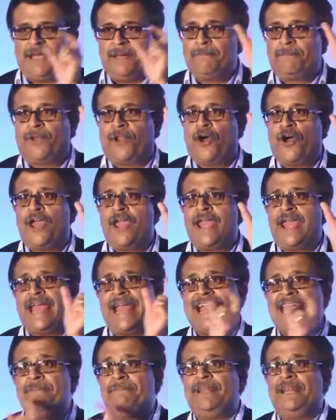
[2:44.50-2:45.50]
Employ
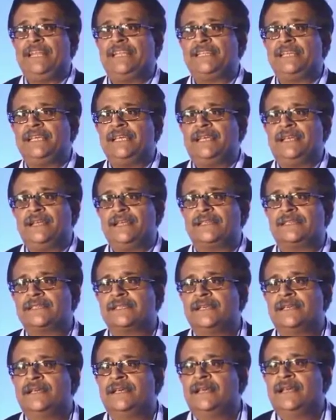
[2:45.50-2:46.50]
ability is
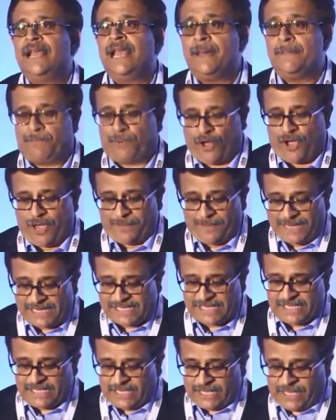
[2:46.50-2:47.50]

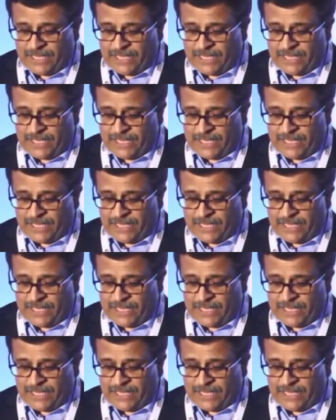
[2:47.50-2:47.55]
employability.